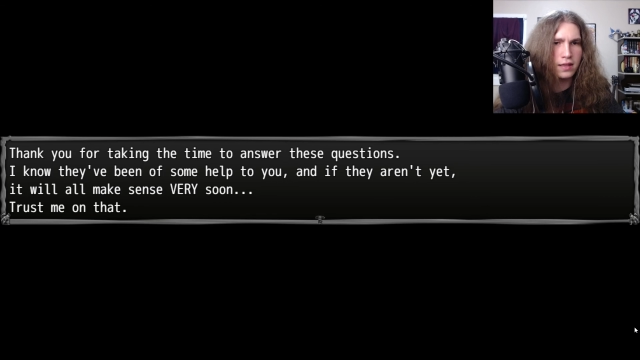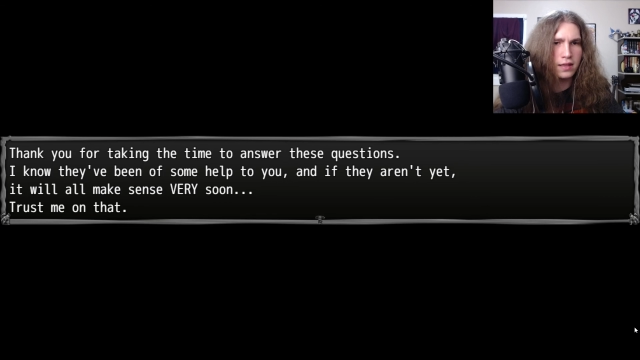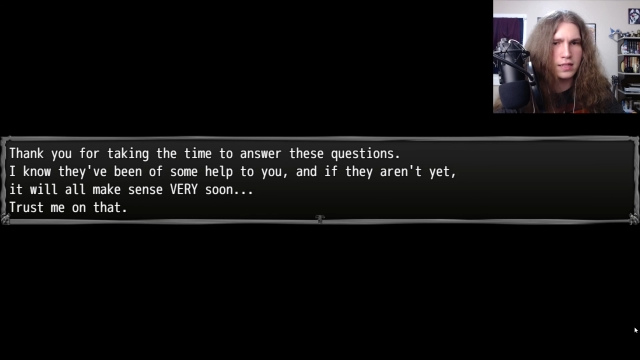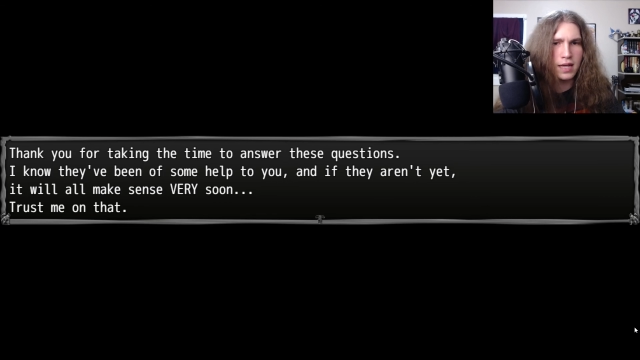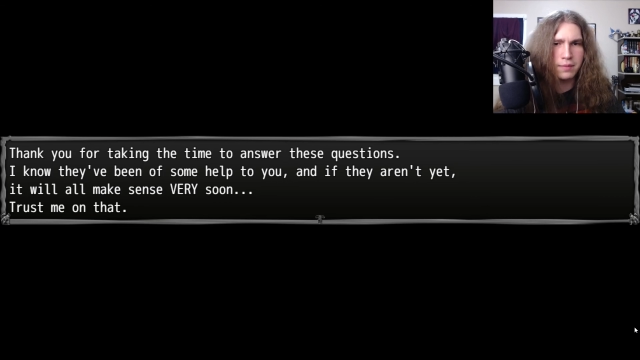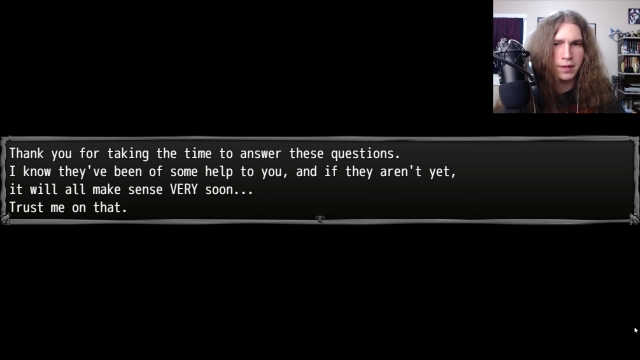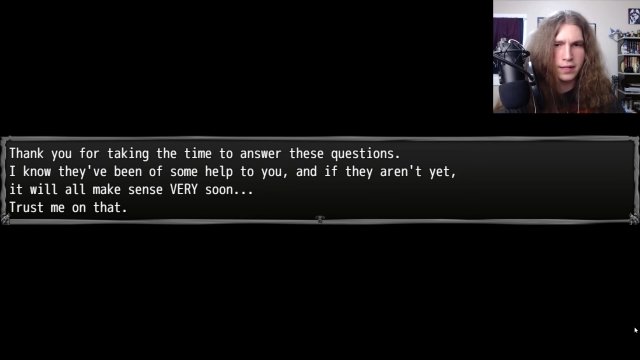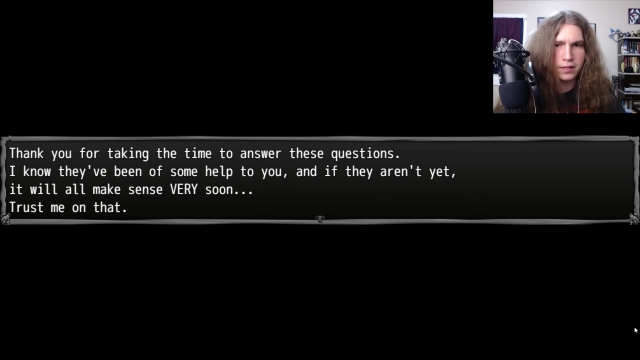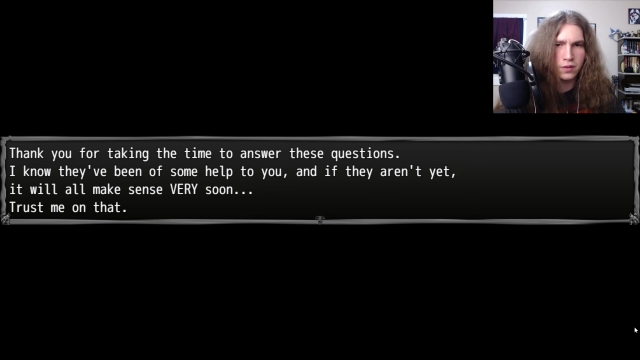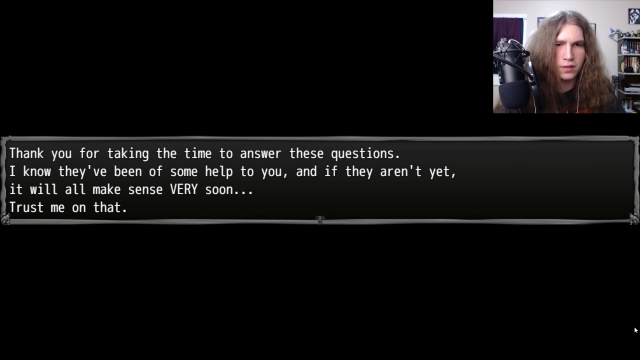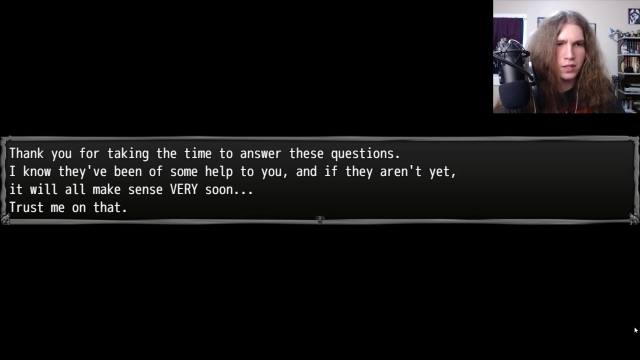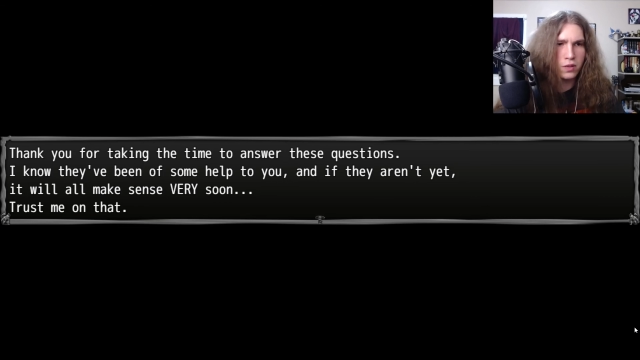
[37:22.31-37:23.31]
the time to answer
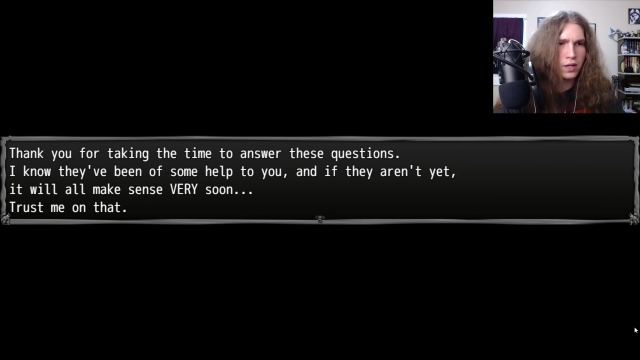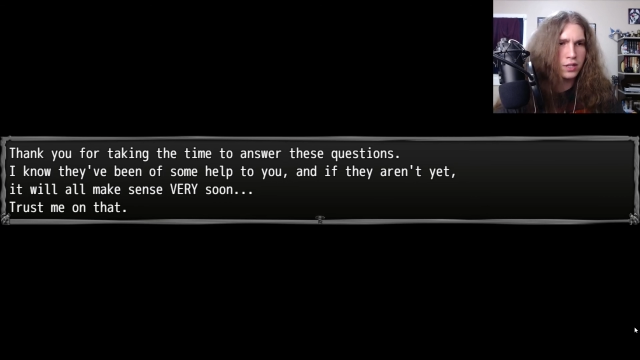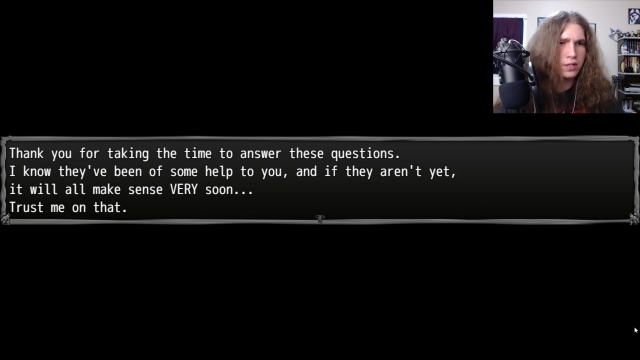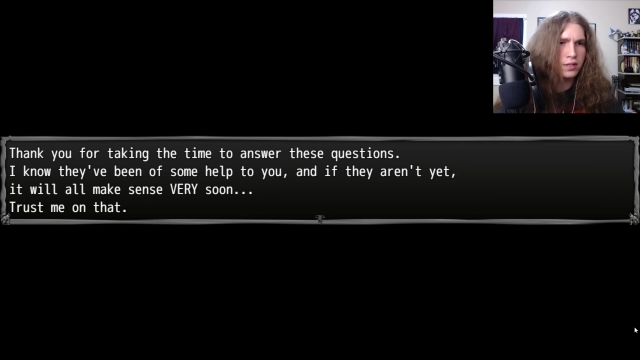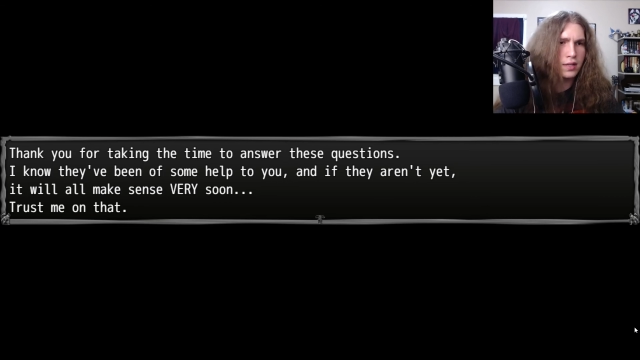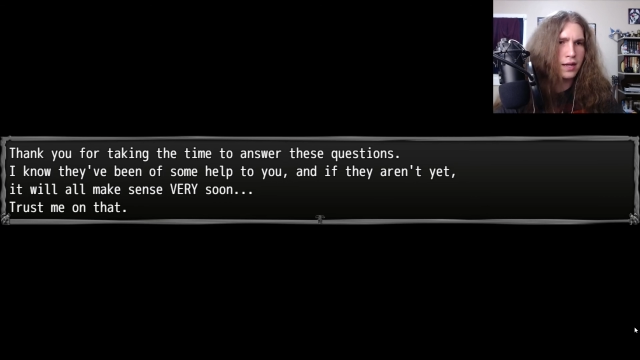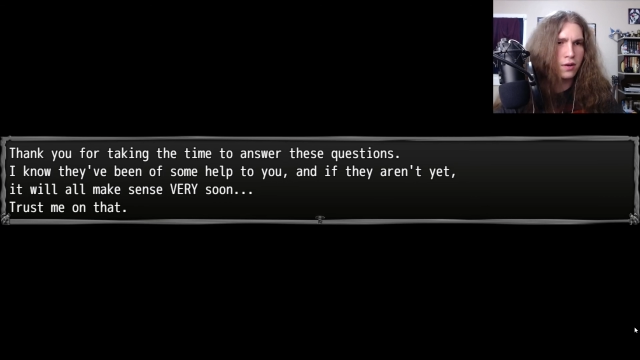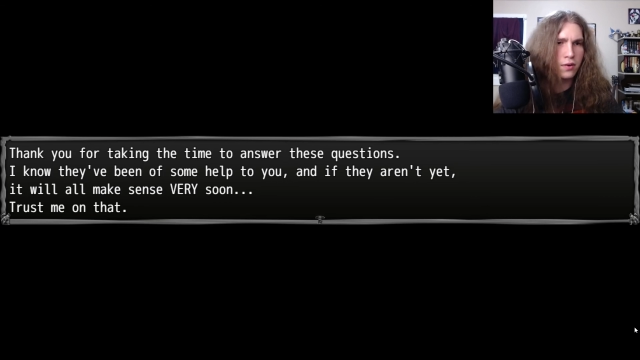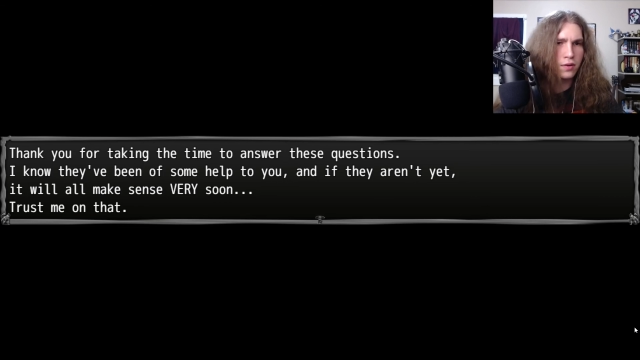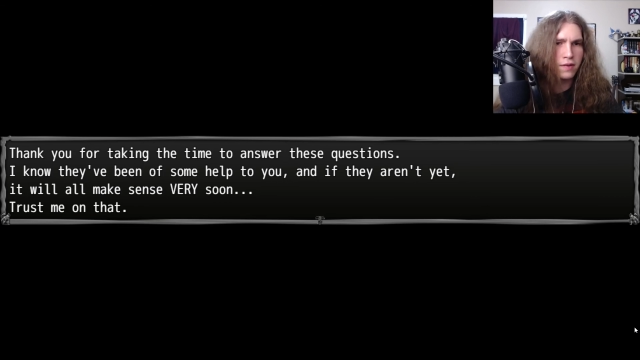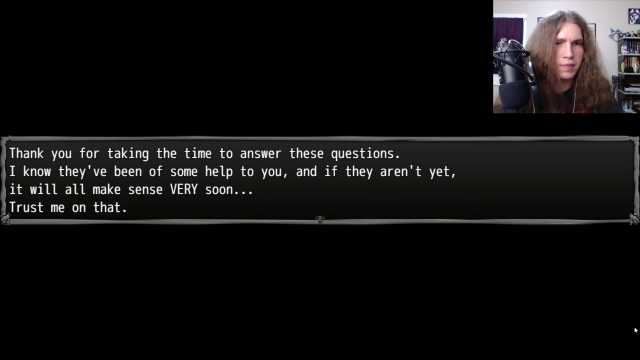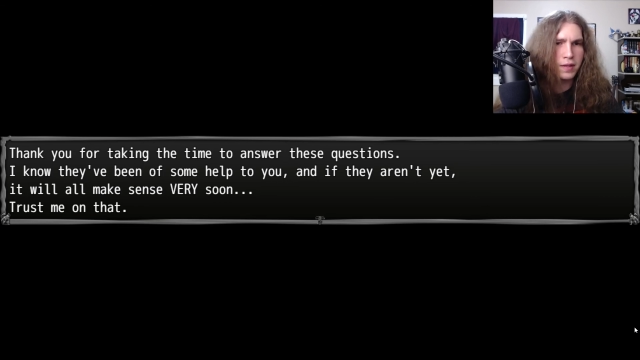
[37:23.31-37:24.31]
these questions. I know
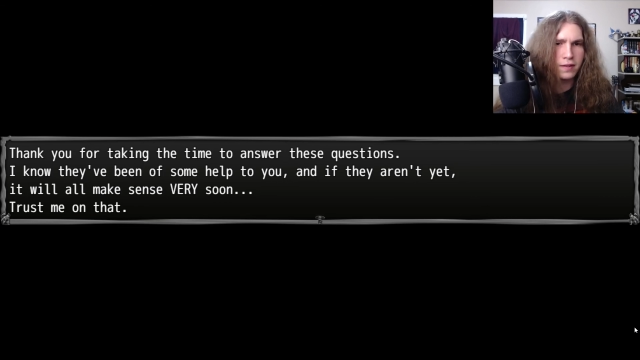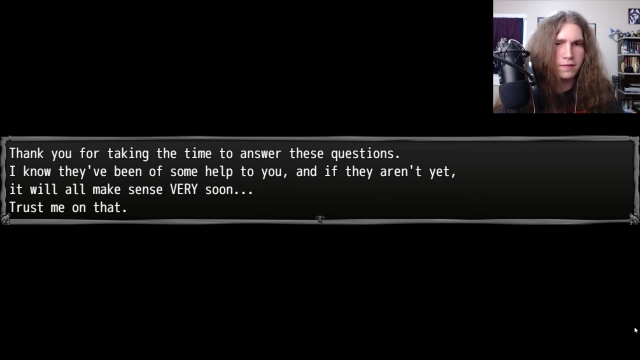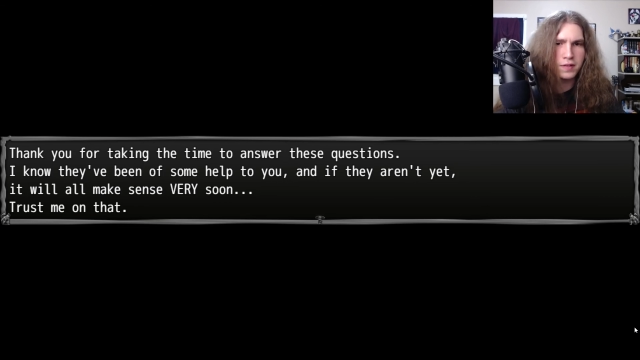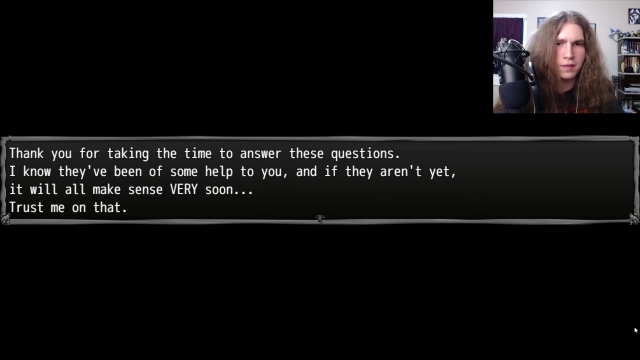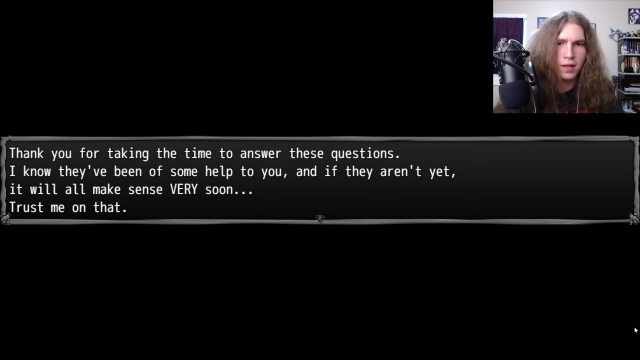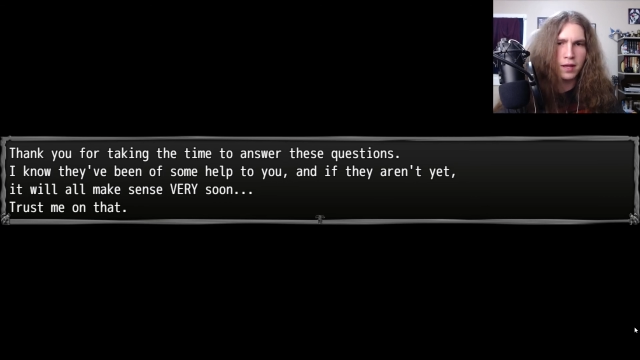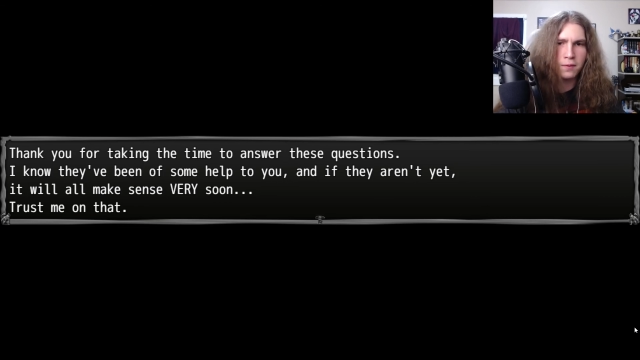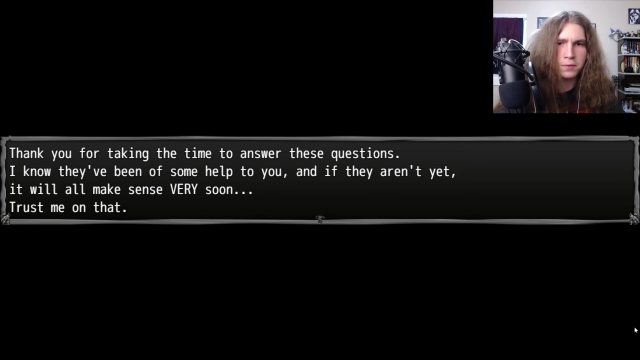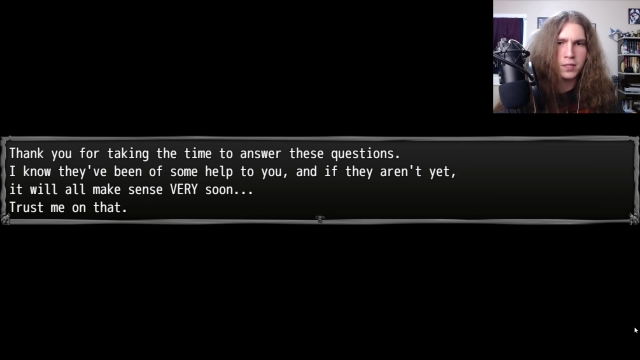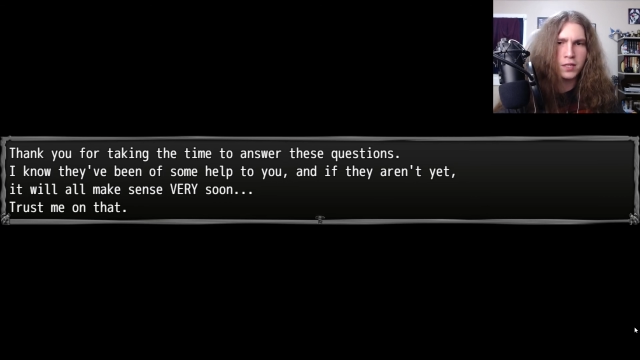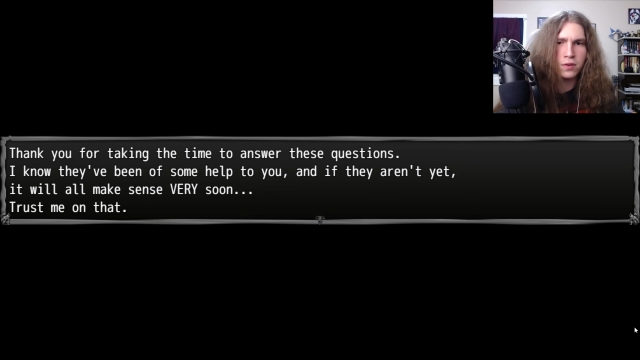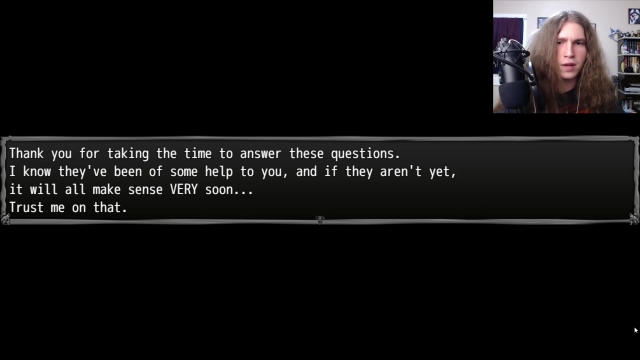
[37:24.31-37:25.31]
they've been of some help
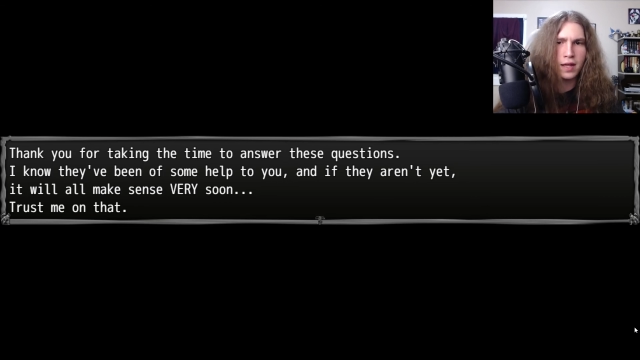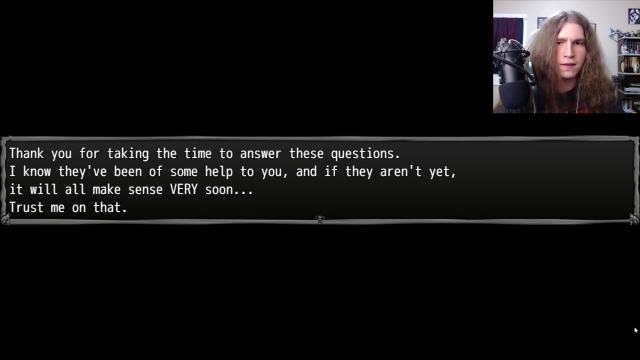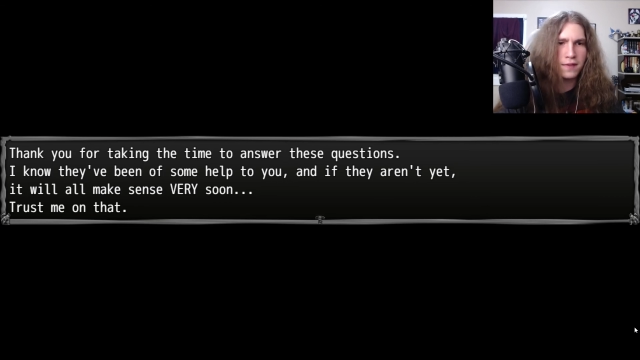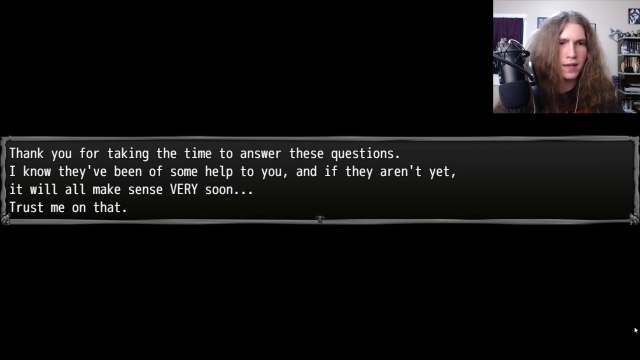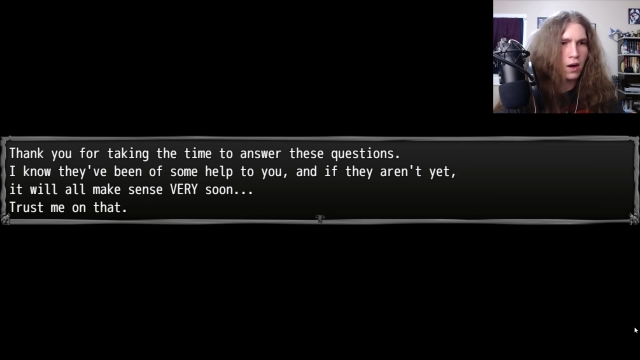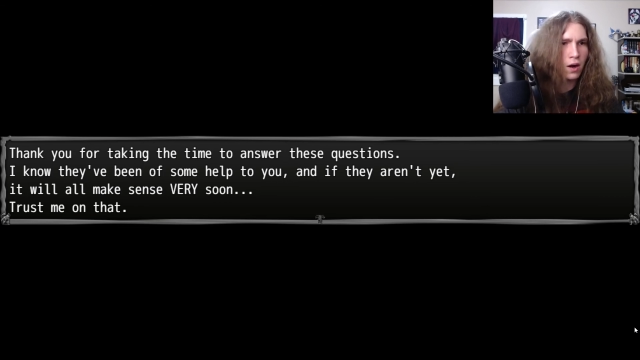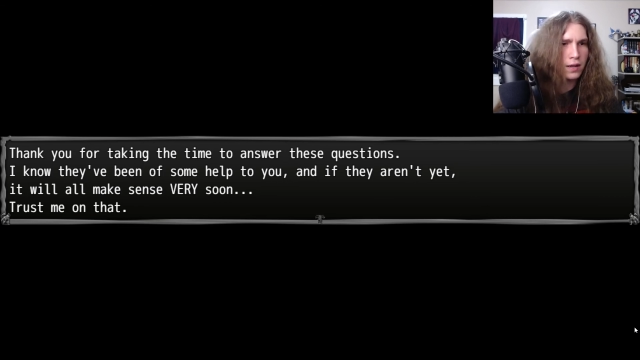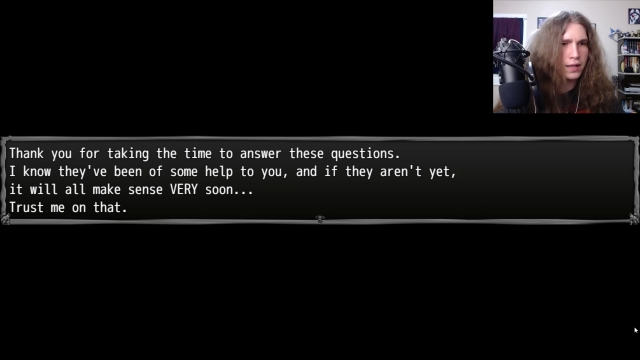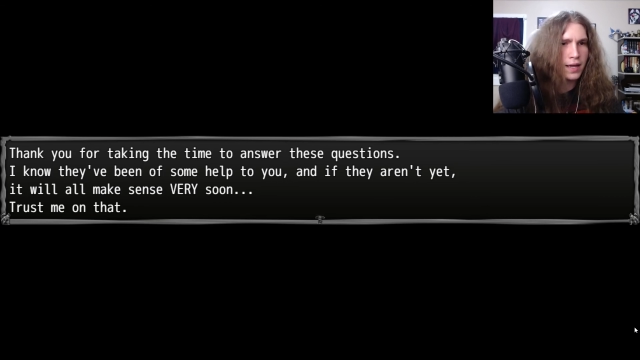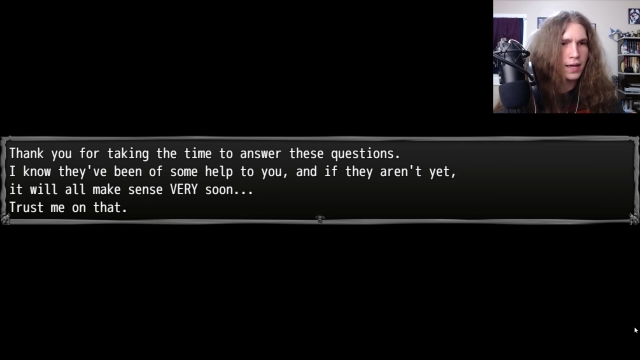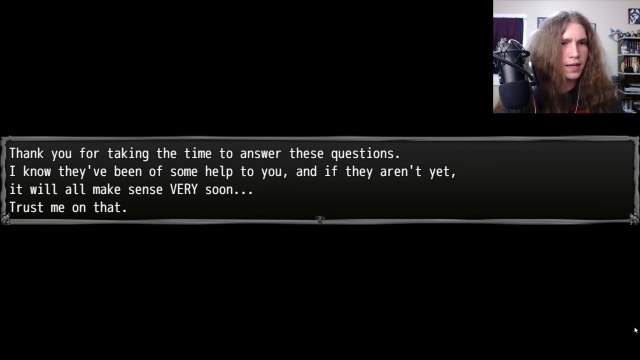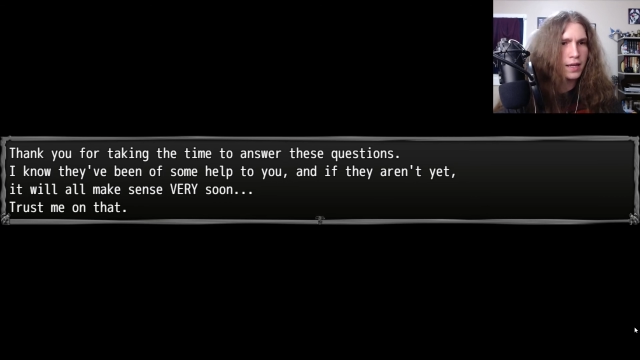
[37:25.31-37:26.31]
to you, and if they aren't yet,